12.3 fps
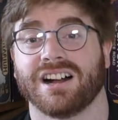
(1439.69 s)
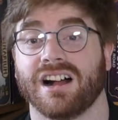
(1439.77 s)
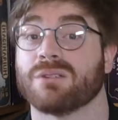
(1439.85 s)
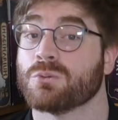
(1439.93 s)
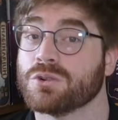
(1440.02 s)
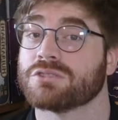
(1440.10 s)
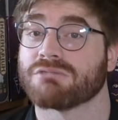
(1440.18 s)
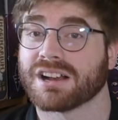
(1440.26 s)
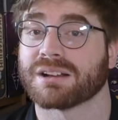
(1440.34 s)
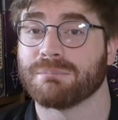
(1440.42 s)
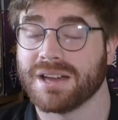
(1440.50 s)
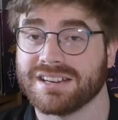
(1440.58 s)
I would
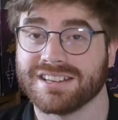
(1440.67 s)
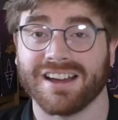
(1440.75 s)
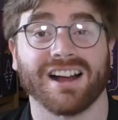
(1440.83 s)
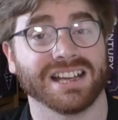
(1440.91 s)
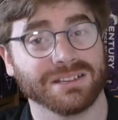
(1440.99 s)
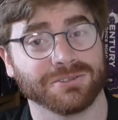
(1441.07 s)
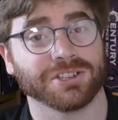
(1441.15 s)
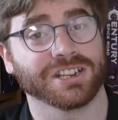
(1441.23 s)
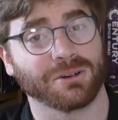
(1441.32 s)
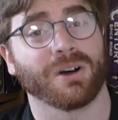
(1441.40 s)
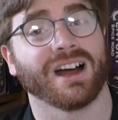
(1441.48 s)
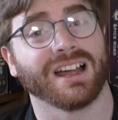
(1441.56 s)
recommend it. I even
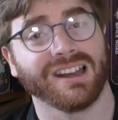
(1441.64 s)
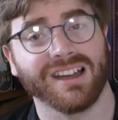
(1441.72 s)
did a why I